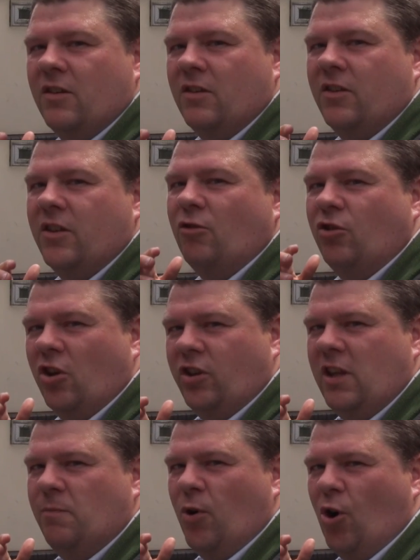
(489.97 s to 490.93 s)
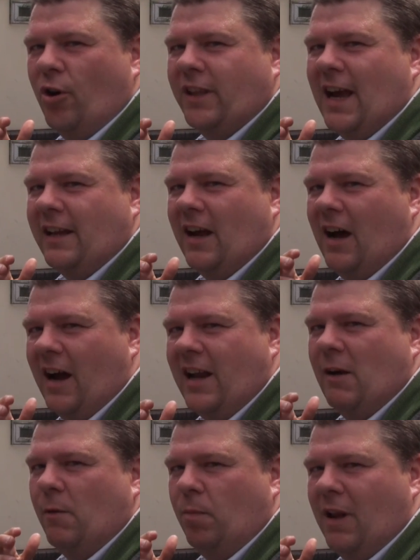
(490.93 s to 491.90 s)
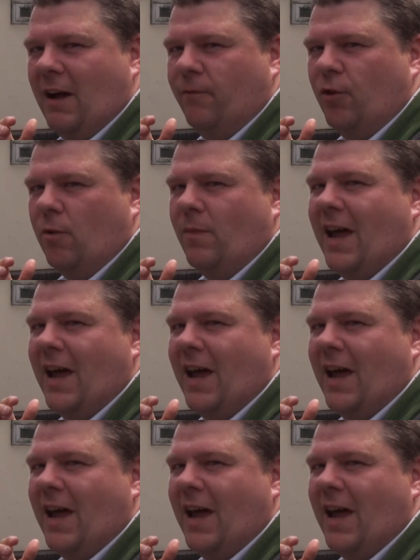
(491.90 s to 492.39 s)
So Dudley Port had a high level platform.